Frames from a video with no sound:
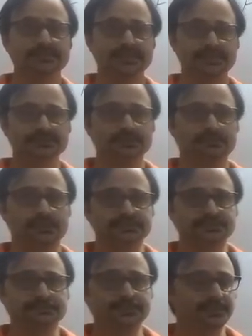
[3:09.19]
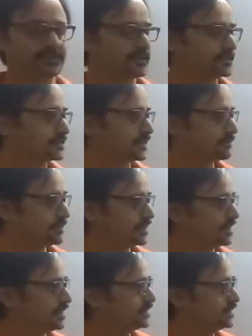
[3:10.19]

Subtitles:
There is a possibility that someone